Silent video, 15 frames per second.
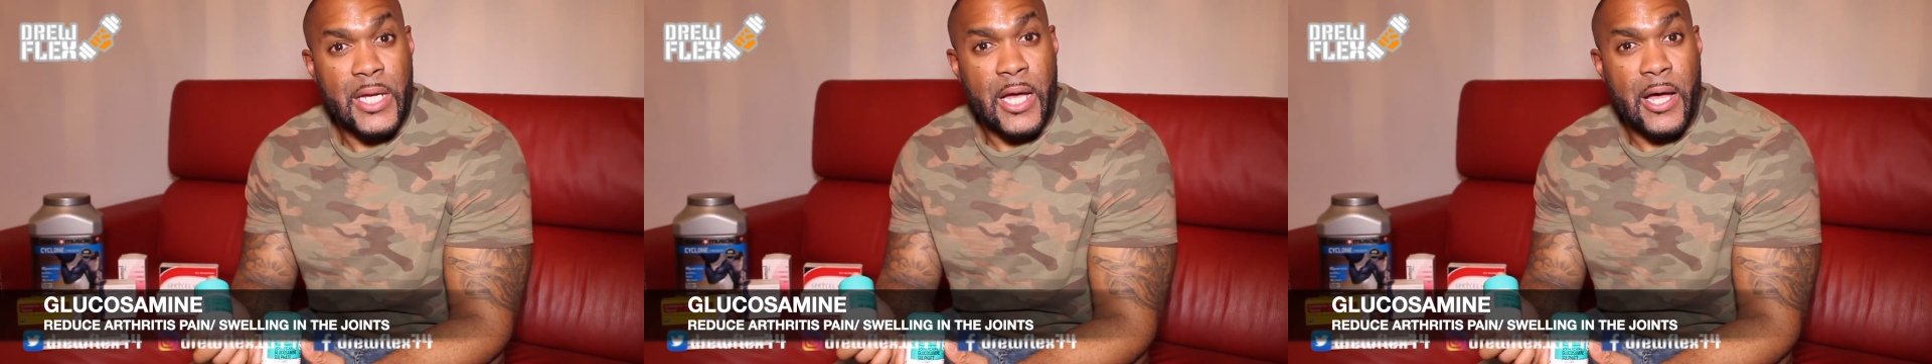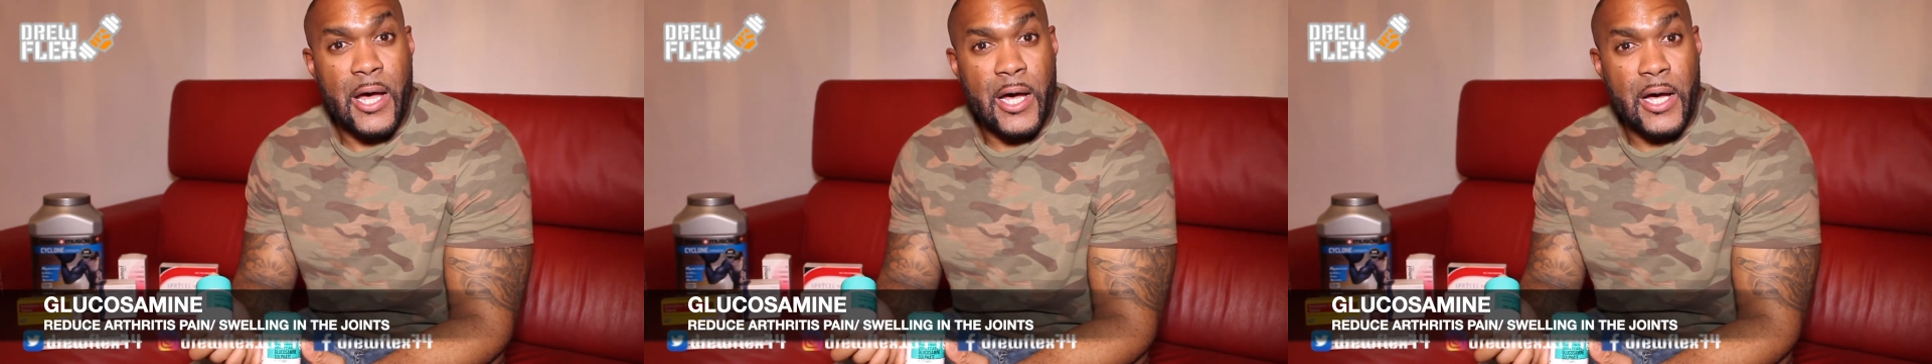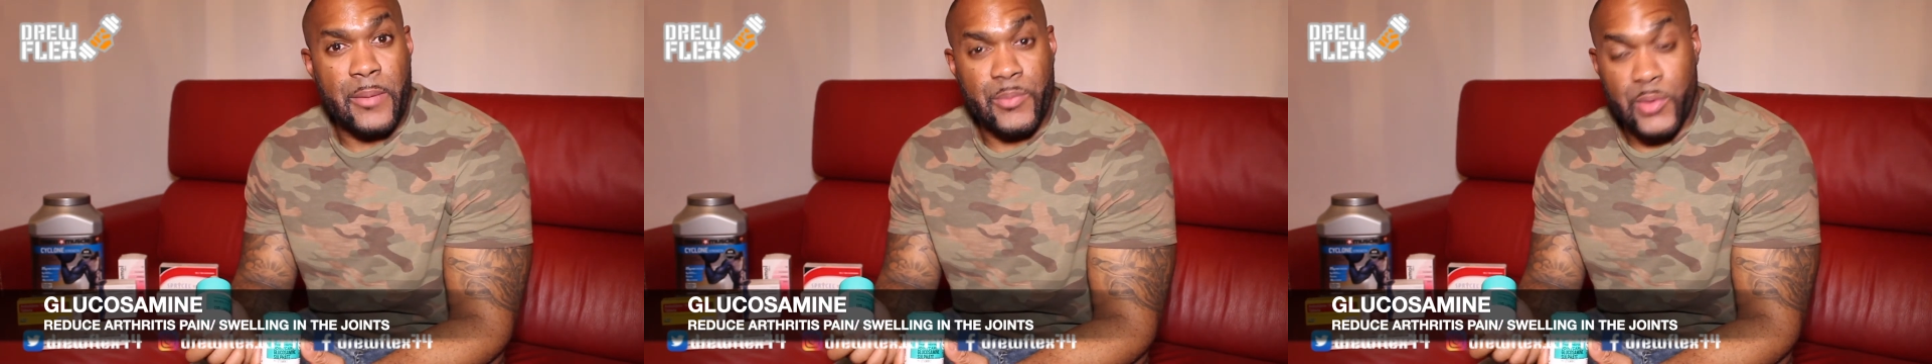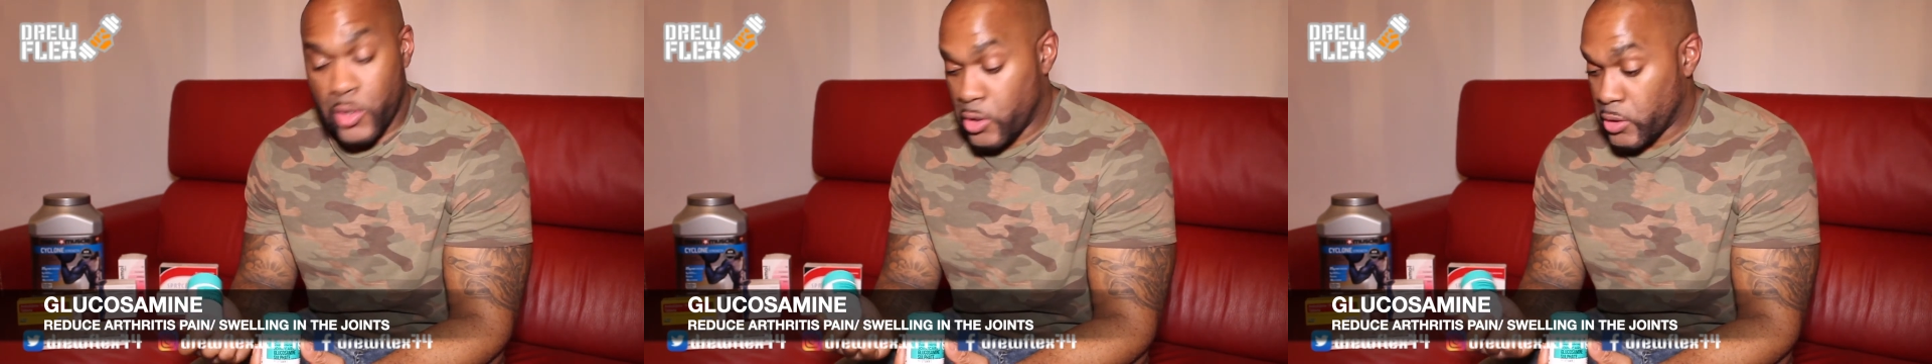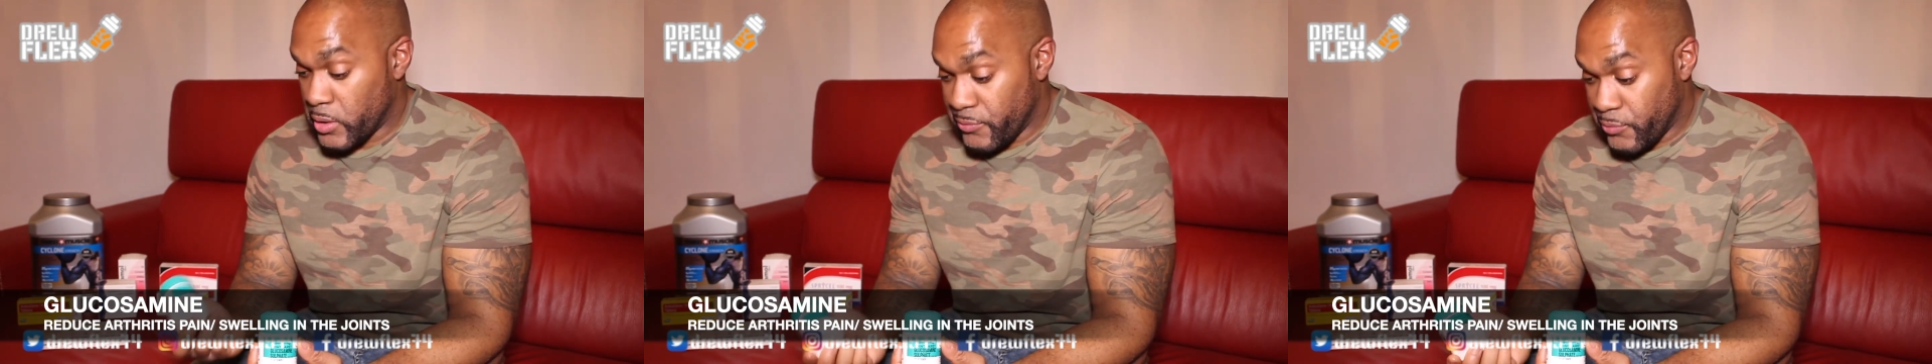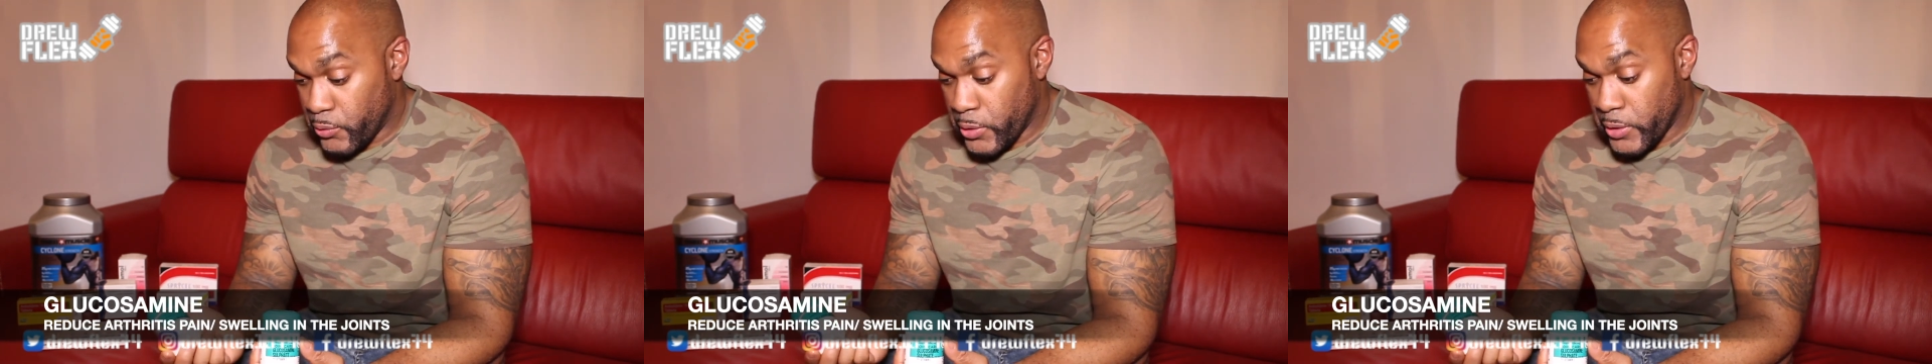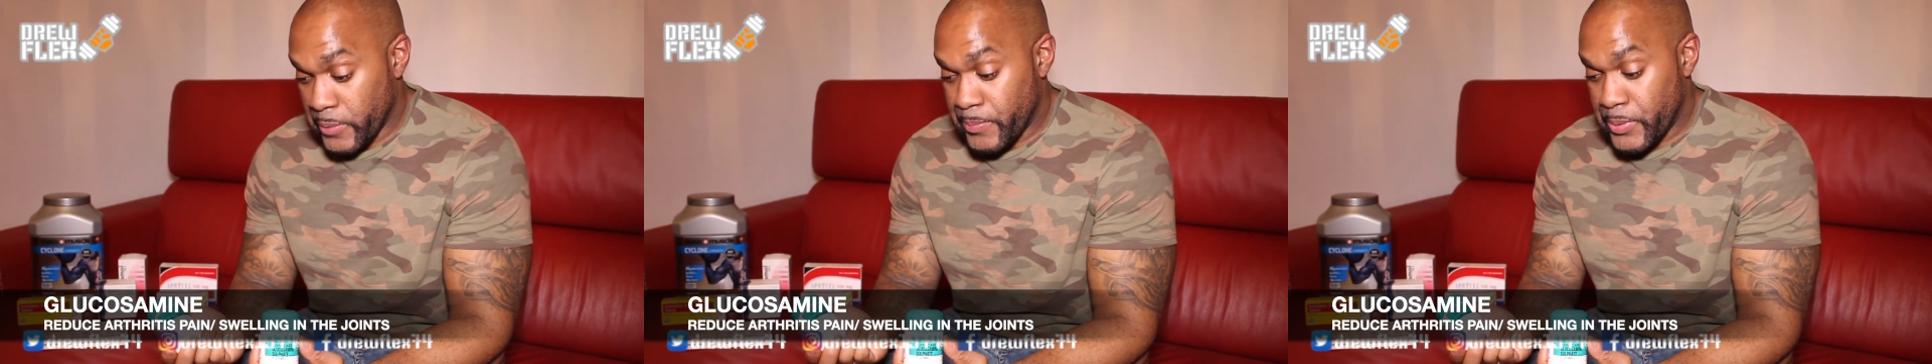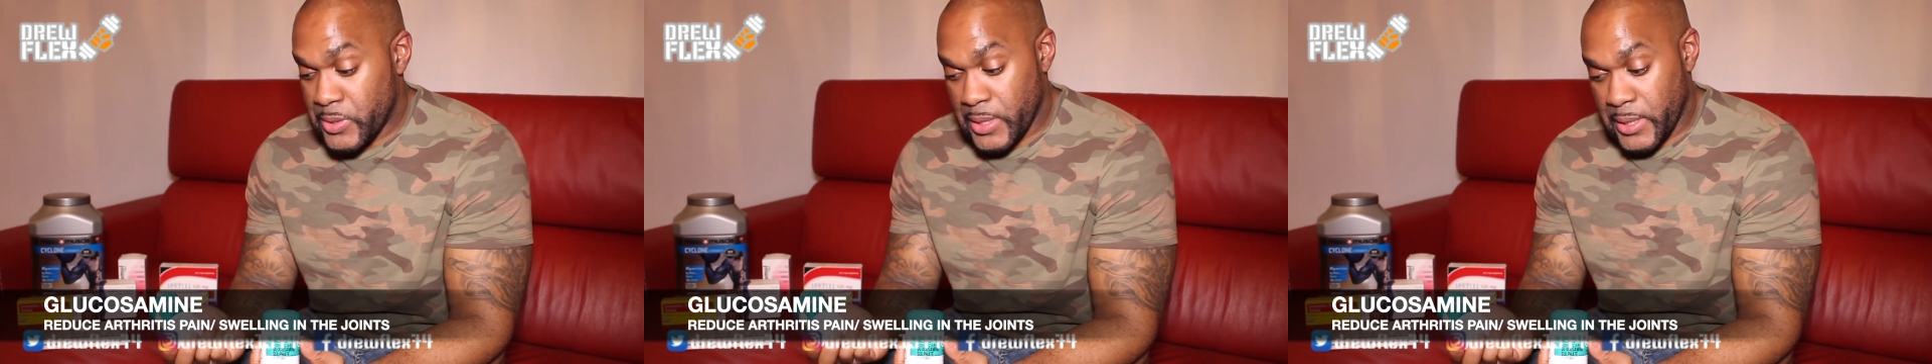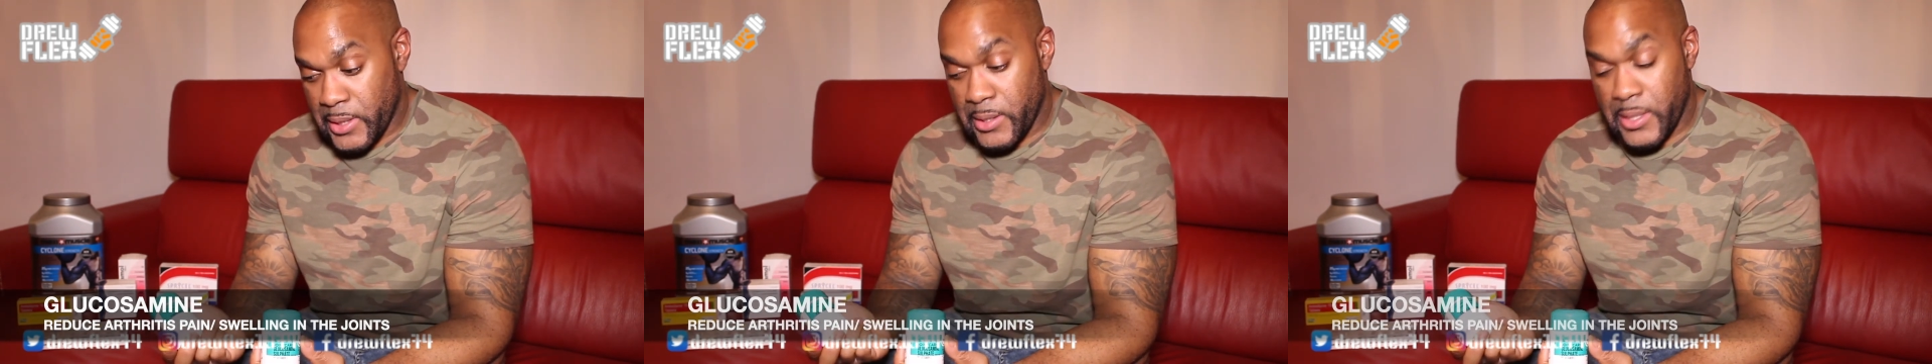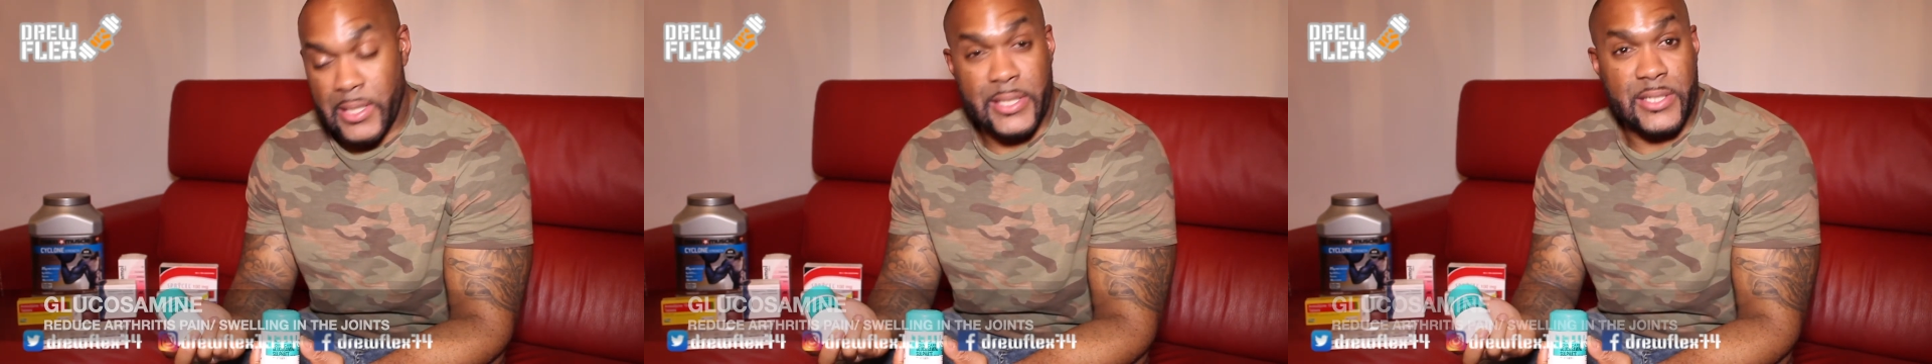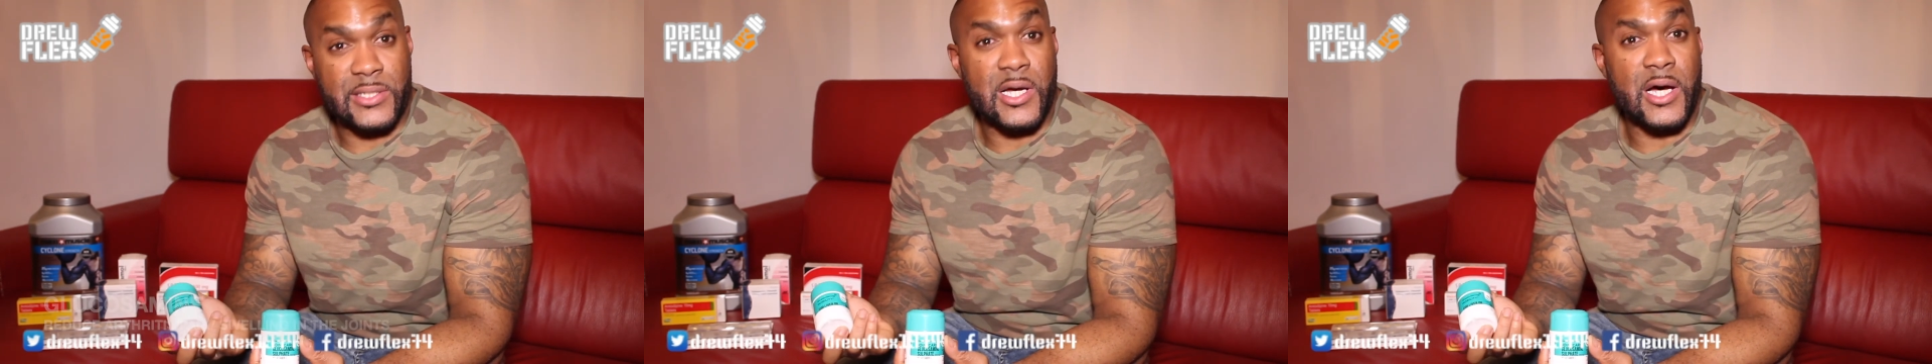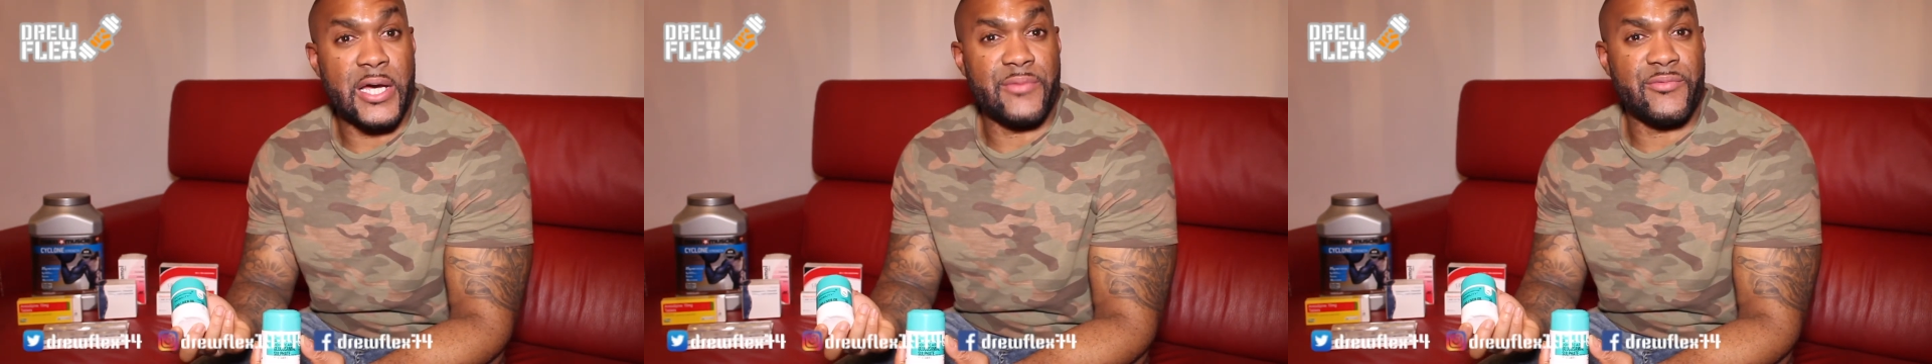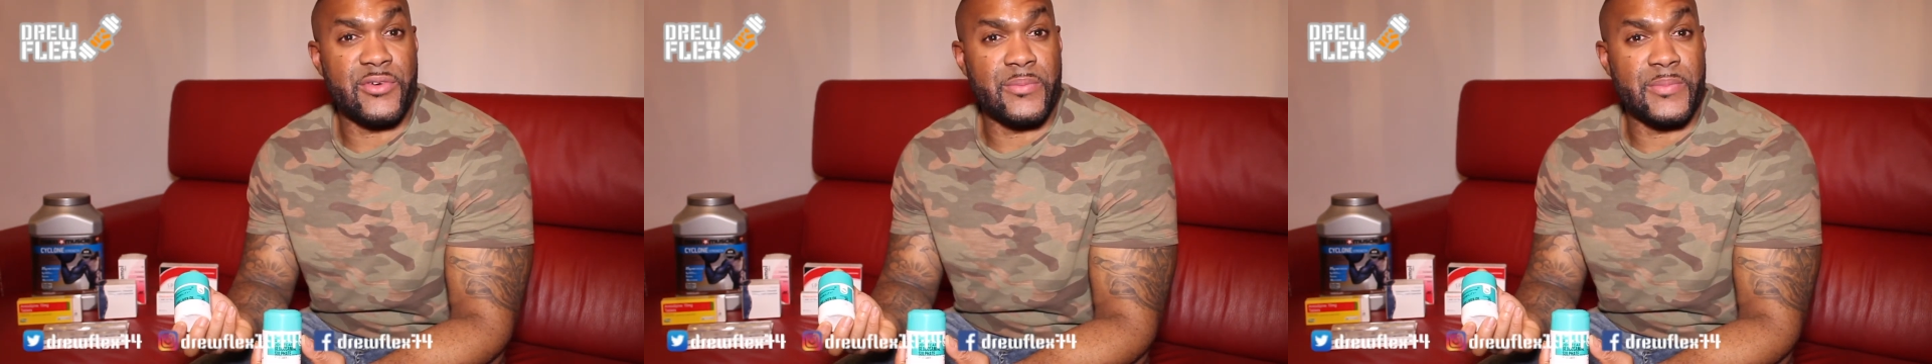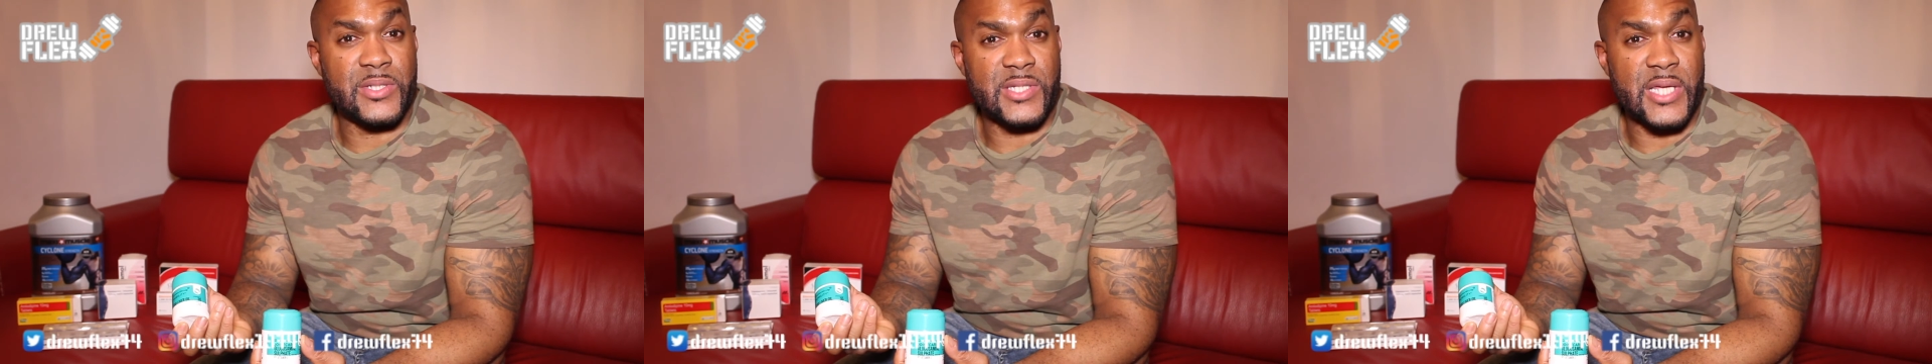The cod liver oil in particular is high in vitamins